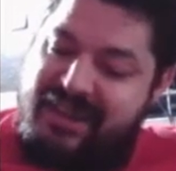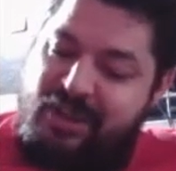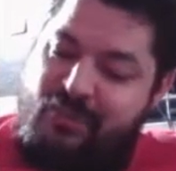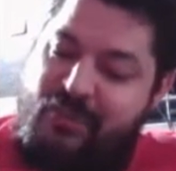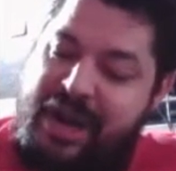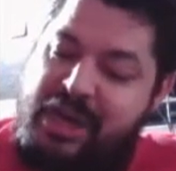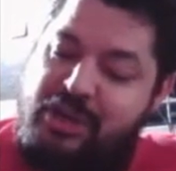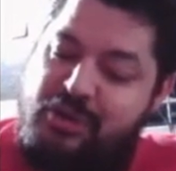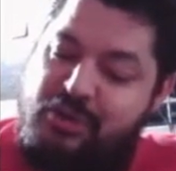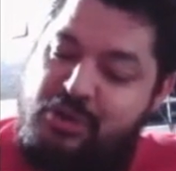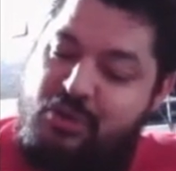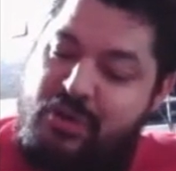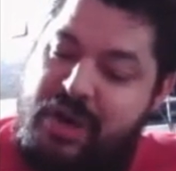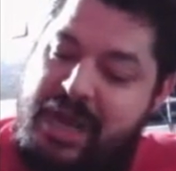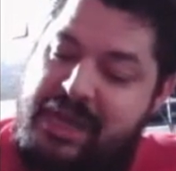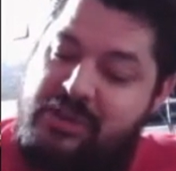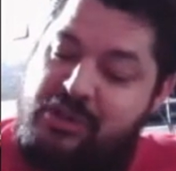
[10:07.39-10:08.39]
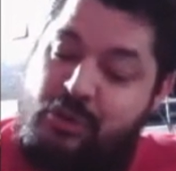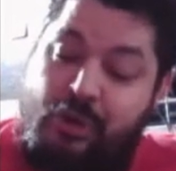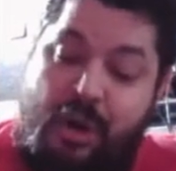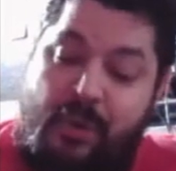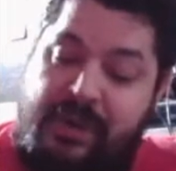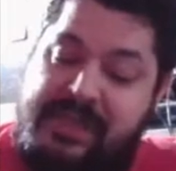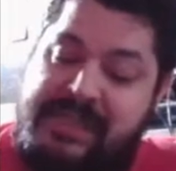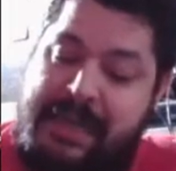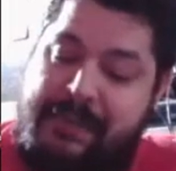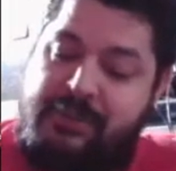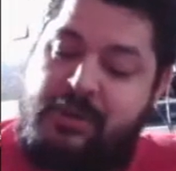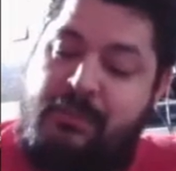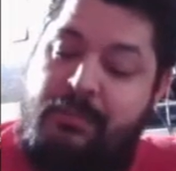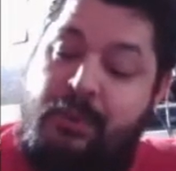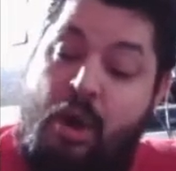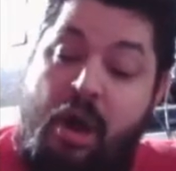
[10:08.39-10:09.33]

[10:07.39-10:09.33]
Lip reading: The Ranger's grenades are no exception,